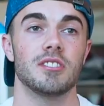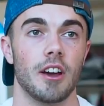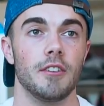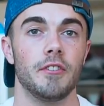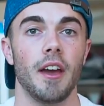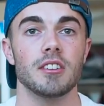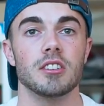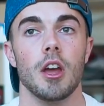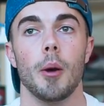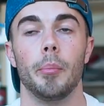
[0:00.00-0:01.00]
side
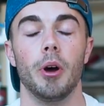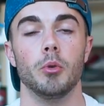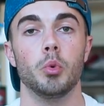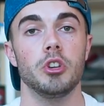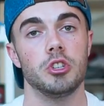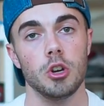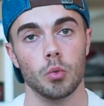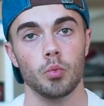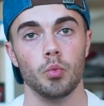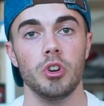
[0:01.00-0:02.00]
effects, but we
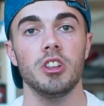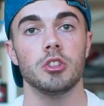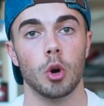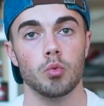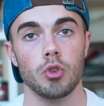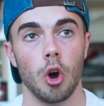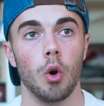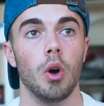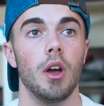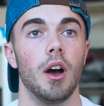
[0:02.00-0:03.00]
really don't
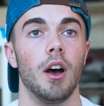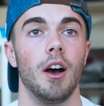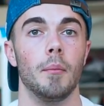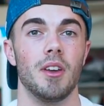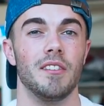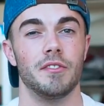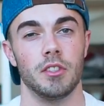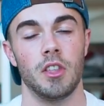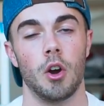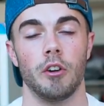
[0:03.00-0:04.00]
know if
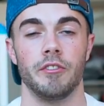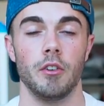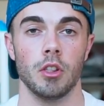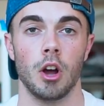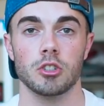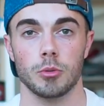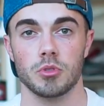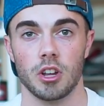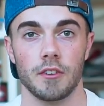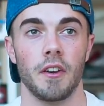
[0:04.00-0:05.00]
there are very long-term
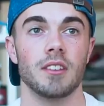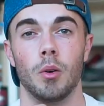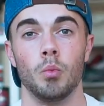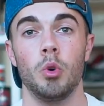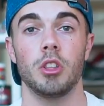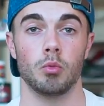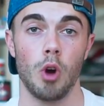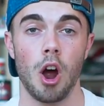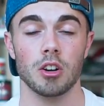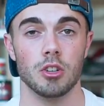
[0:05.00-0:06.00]
side effects. With the
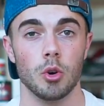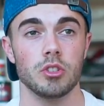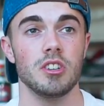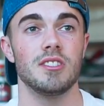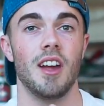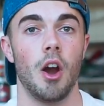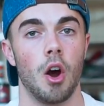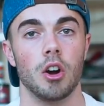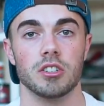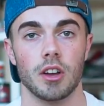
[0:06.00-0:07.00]
wrong doses, there
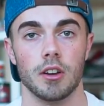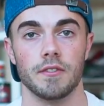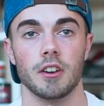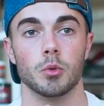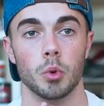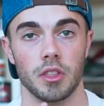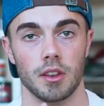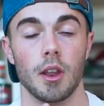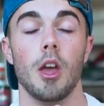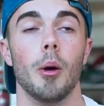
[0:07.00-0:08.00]
are side effects with
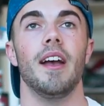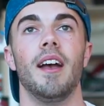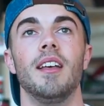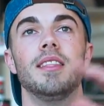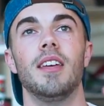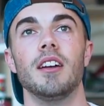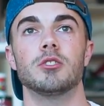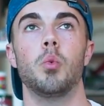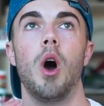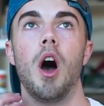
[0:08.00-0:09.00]
it. And
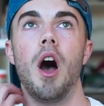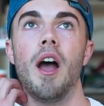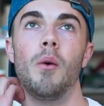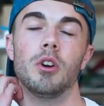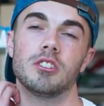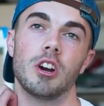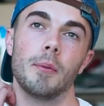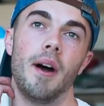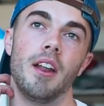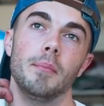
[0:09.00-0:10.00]
that's why I want to talk
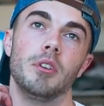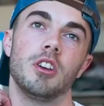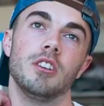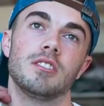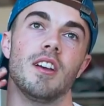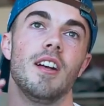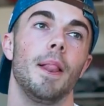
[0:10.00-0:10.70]
about it because